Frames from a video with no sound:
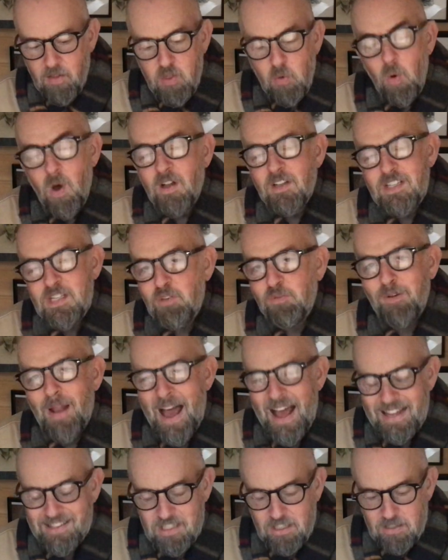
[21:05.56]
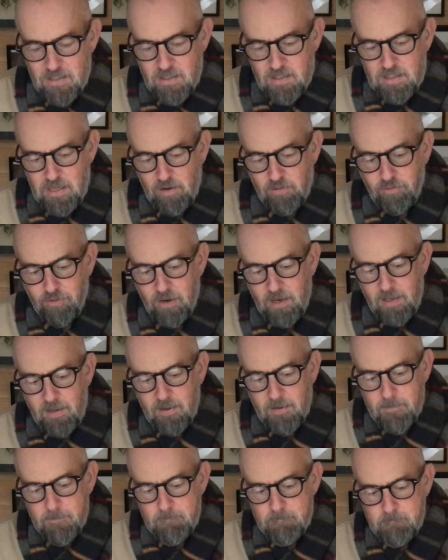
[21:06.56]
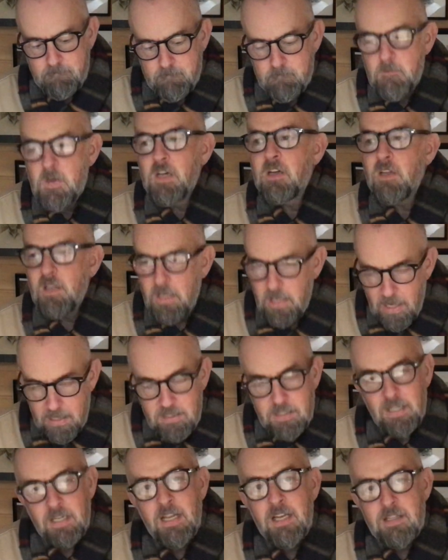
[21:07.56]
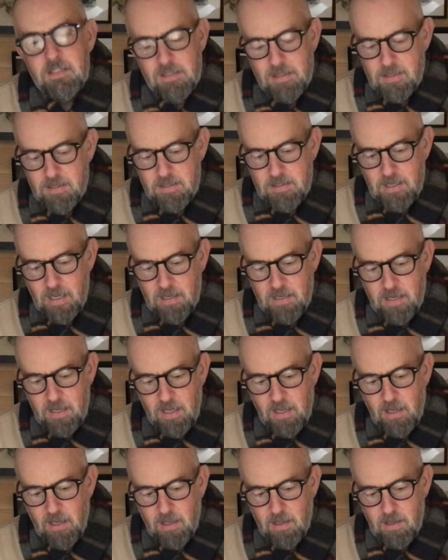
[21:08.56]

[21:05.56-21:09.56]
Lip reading: the world is flat, said Freak. Yes, it is, said Deke.